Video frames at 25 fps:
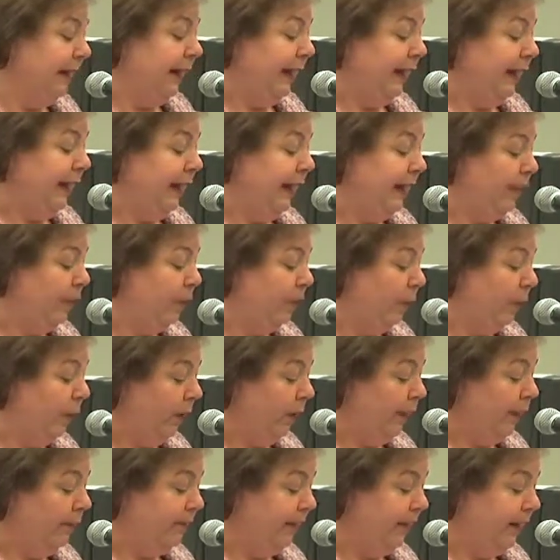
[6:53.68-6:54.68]
and
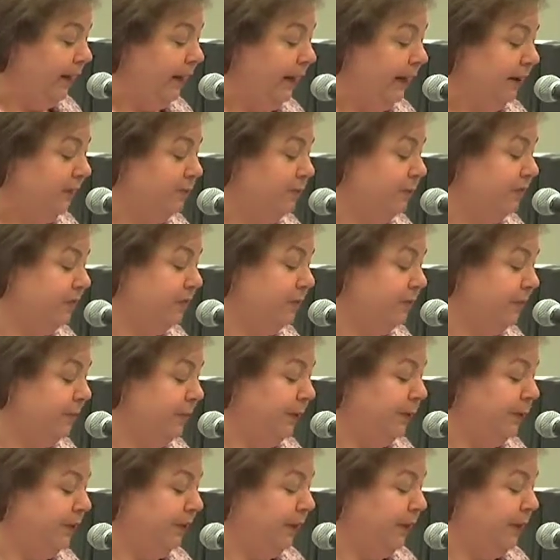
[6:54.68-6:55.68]
qualifications of
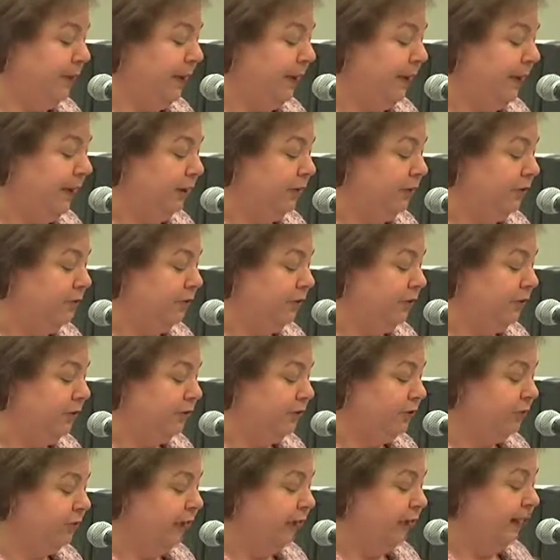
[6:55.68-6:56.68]
building
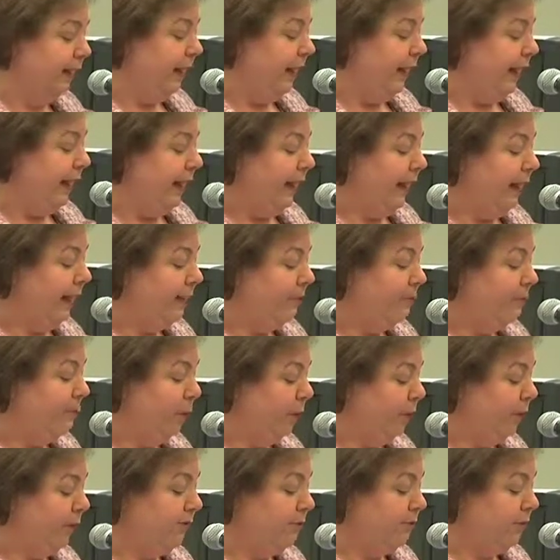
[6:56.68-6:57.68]
managers and
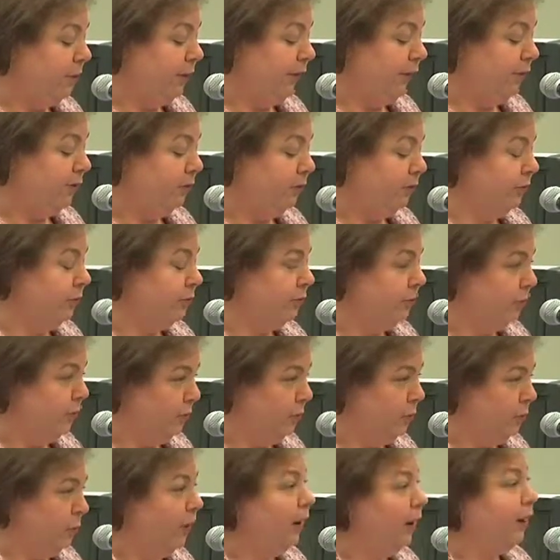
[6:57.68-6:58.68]
board of directors
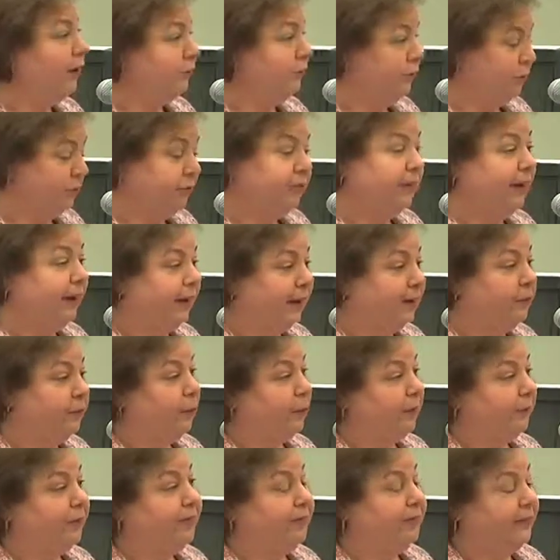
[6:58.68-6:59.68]
who understand
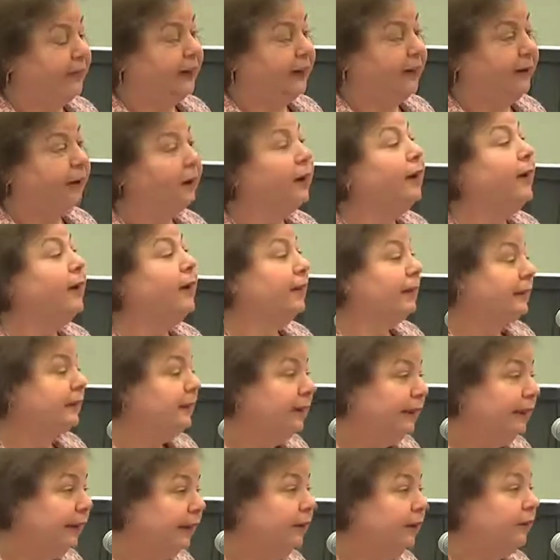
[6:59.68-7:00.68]
what their
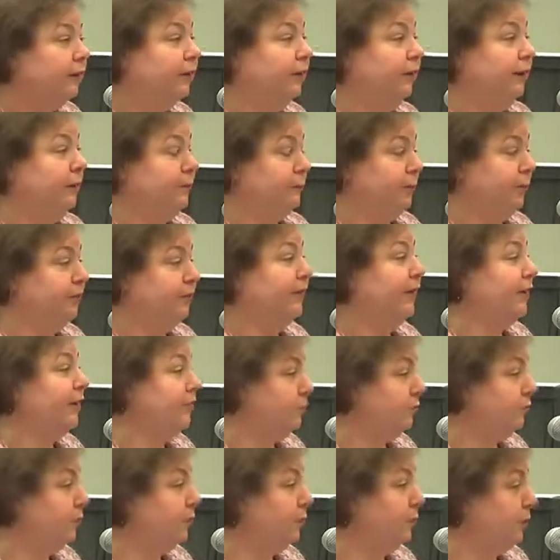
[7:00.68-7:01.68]
legal and
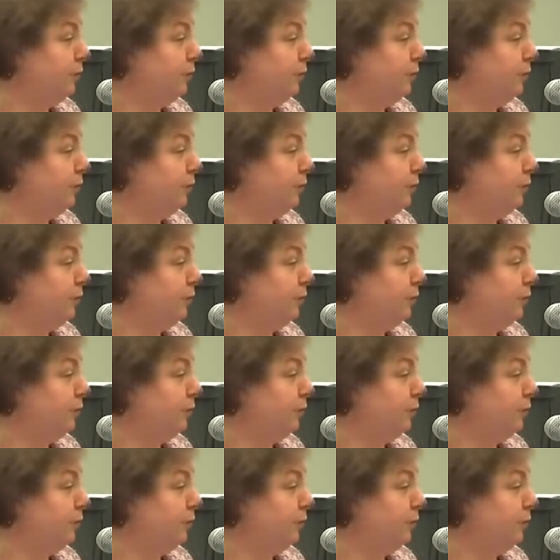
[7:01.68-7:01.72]
professional